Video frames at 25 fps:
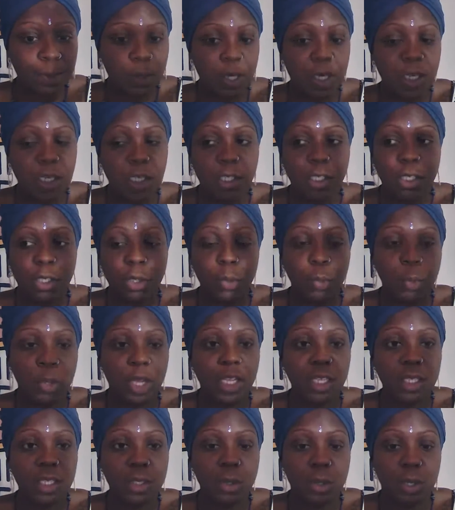Put your
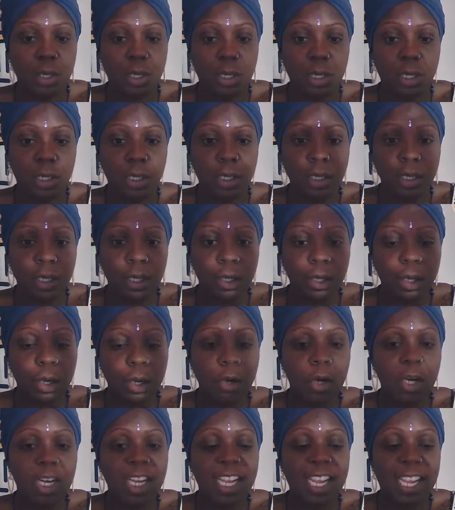wings on.
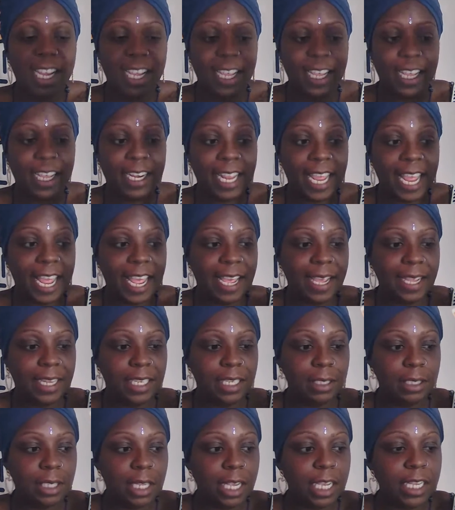Go ahead
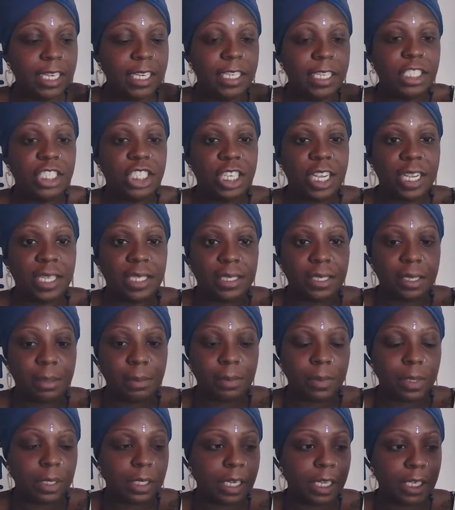and initiate
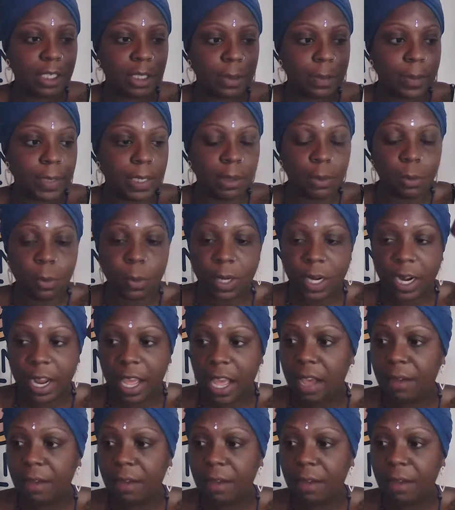something next week.